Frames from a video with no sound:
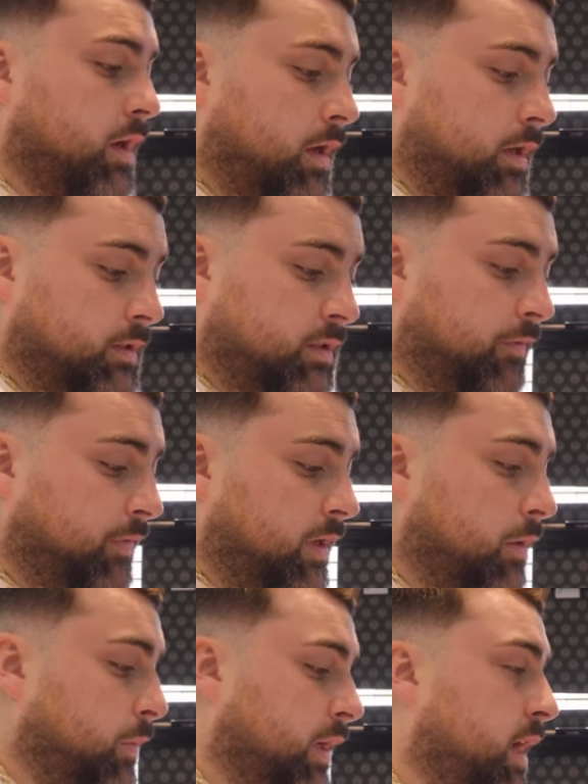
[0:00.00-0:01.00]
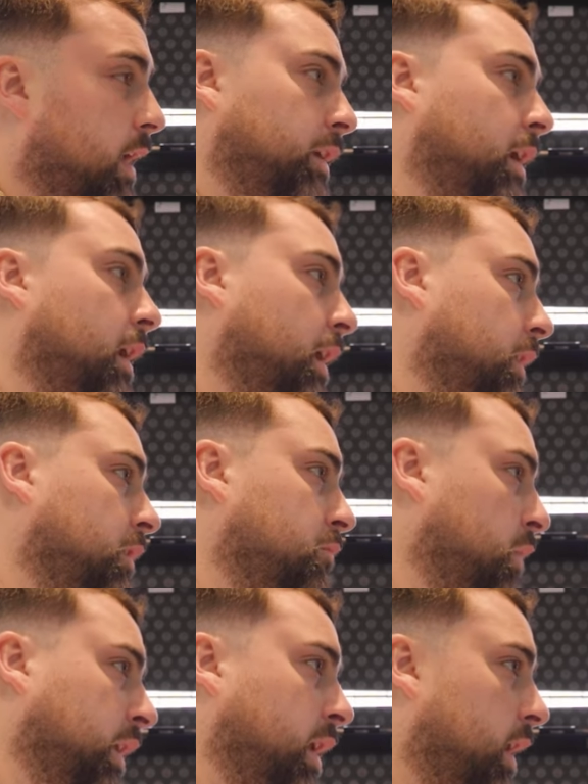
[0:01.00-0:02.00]
It's something that we can get, and
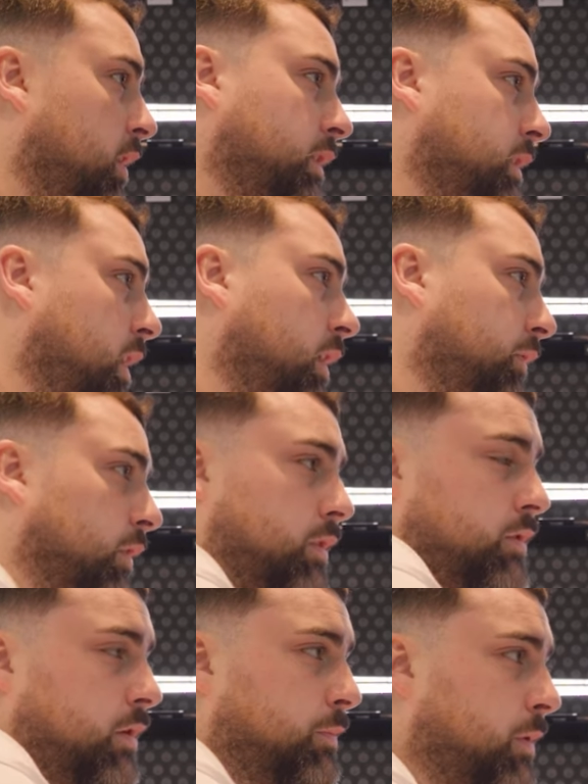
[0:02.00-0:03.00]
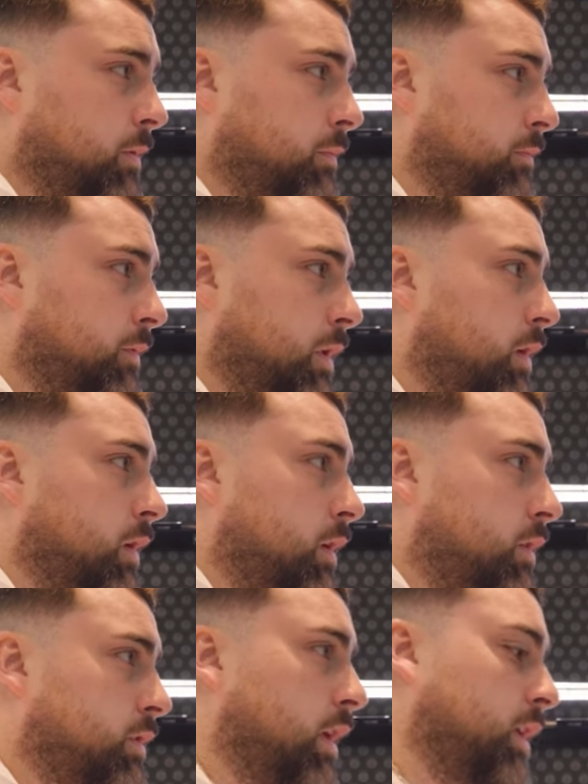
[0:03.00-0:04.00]
we can ask it out for you, it's not a problem.
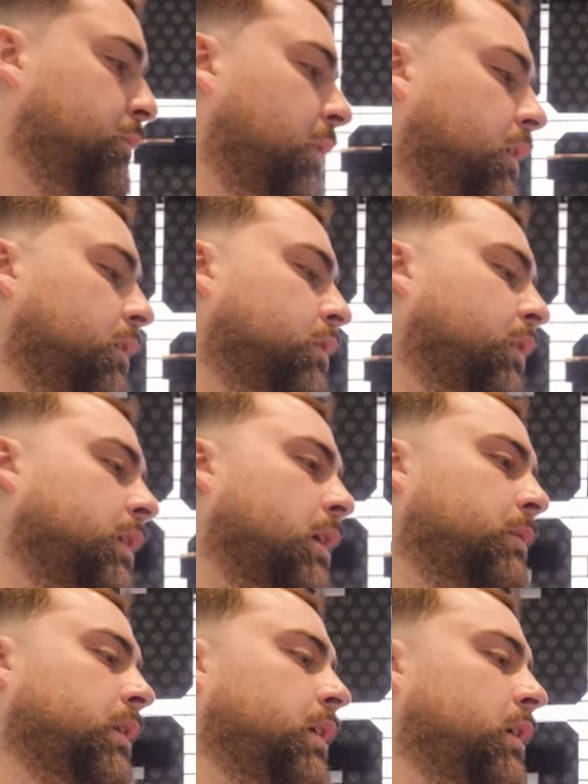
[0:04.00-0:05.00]
So at least we can do it that way,